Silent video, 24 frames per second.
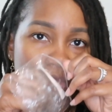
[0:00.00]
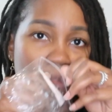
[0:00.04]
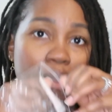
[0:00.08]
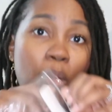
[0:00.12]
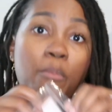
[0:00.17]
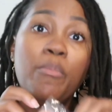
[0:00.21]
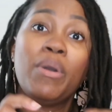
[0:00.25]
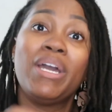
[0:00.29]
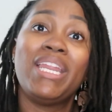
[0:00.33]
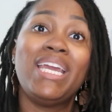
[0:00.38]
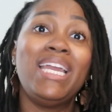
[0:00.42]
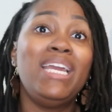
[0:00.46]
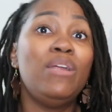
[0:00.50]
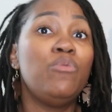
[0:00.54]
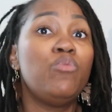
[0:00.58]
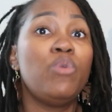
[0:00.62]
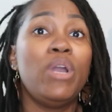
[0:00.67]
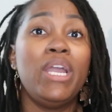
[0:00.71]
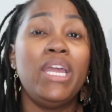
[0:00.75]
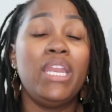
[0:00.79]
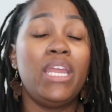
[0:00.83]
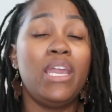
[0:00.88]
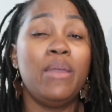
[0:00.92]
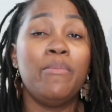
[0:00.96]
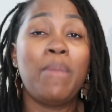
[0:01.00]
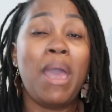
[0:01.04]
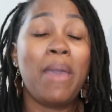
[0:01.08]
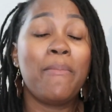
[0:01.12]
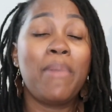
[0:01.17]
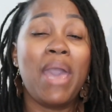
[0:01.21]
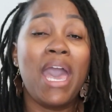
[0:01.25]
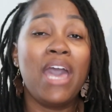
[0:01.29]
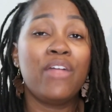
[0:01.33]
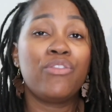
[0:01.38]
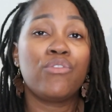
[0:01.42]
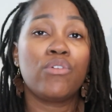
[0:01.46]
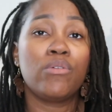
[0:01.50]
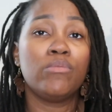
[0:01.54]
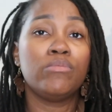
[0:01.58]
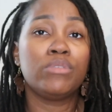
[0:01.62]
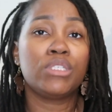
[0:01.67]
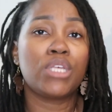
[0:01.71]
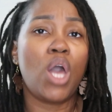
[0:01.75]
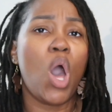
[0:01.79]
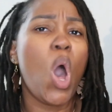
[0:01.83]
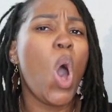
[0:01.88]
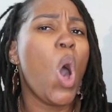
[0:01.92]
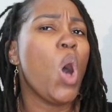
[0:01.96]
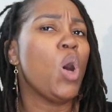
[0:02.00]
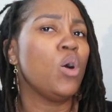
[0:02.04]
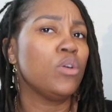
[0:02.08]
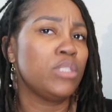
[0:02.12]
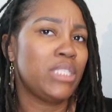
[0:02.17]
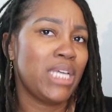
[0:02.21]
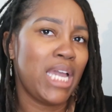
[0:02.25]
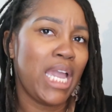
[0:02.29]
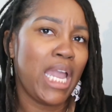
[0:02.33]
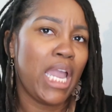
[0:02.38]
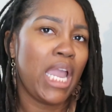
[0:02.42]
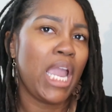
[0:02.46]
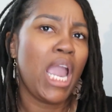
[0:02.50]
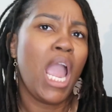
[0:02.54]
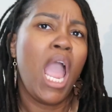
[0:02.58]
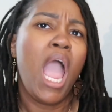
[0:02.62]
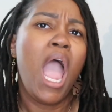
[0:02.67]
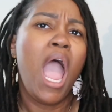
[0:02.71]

but it went in my bathrooms all day.